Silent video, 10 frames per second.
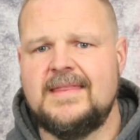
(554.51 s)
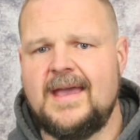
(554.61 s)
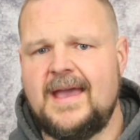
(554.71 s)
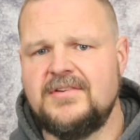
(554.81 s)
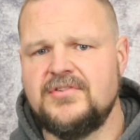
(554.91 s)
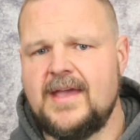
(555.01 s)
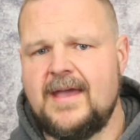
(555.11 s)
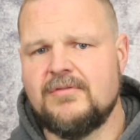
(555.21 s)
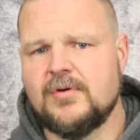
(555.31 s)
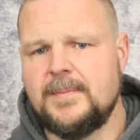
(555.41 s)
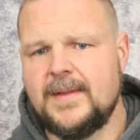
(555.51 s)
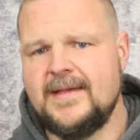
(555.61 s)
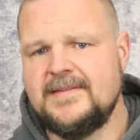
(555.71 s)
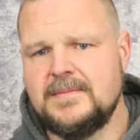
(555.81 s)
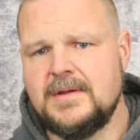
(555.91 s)
they actually have
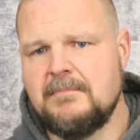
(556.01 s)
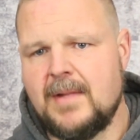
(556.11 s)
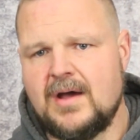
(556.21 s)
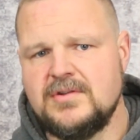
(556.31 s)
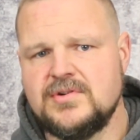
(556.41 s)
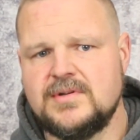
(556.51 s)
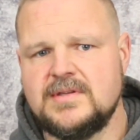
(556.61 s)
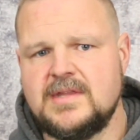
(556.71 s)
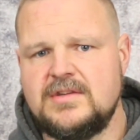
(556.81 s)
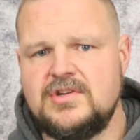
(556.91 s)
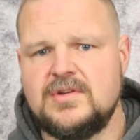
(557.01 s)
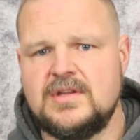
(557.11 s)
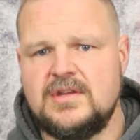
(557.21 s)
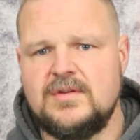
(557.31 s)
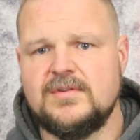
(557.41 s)
replacement modules that you
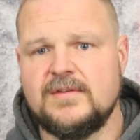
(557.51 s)
can use